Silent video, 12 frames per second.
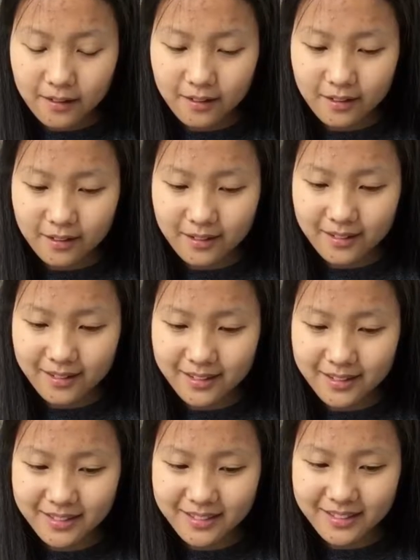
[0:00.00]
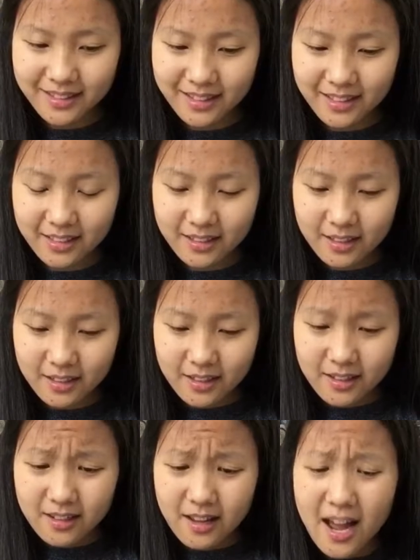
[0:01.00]
Aww.
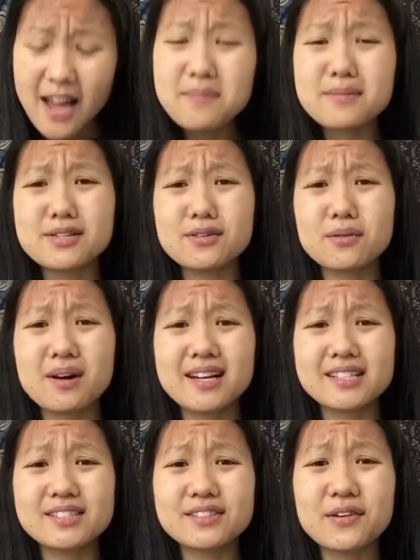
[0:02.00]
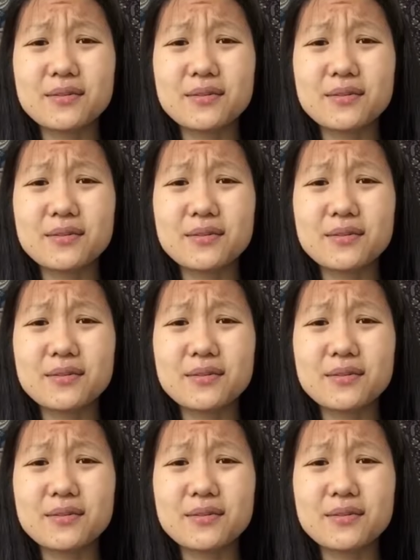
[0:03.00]
I miss Hawaii so